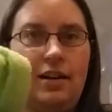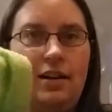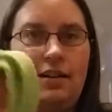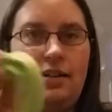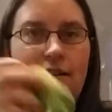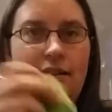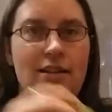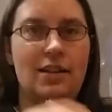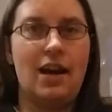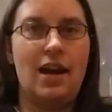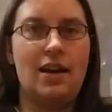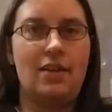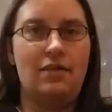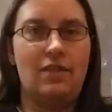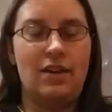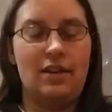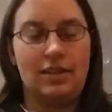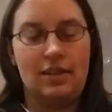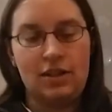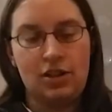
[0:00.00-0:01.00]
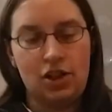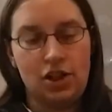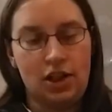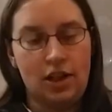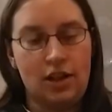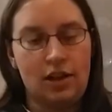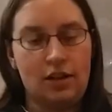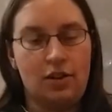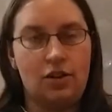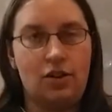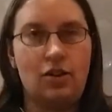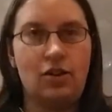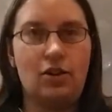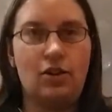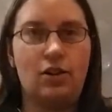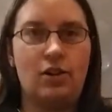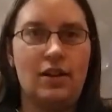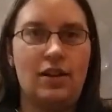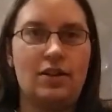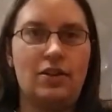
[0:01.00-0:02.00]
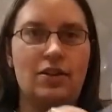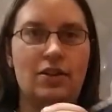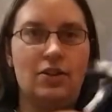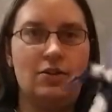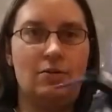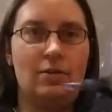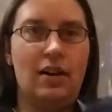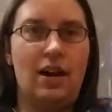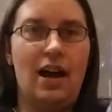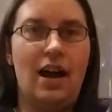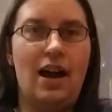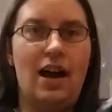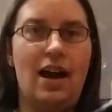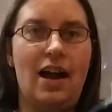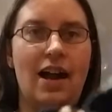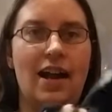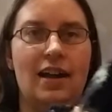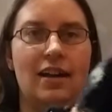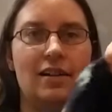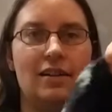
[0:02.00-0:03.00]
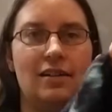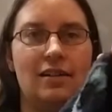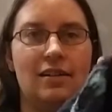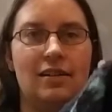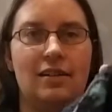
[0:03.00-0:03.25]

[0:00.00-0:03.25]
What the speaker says: inside of it that she can curl into and hide.